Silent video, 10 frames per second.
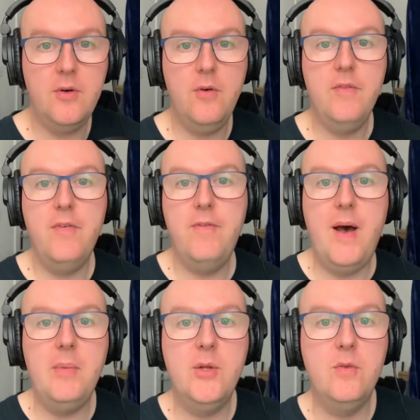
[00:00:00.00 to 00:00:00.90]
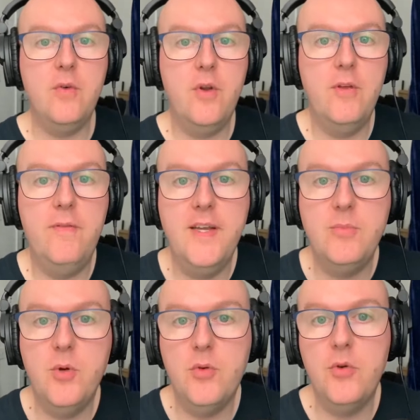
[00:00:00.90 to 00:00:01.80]
of the family over on the
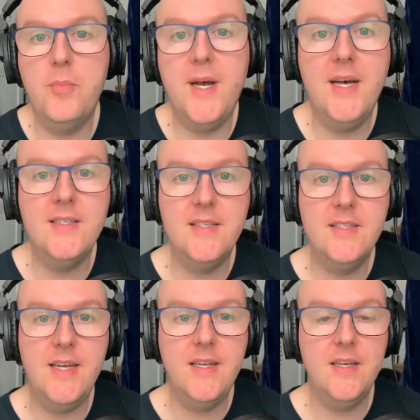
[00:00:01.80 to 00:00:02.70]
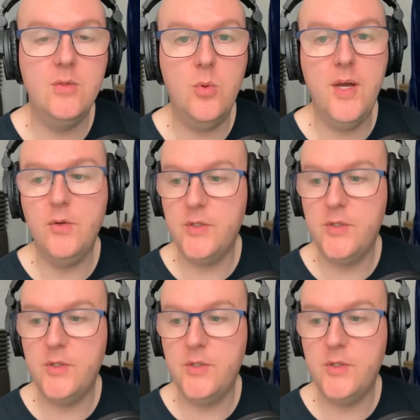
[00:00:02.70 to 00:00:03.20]
Facebook group as said as well.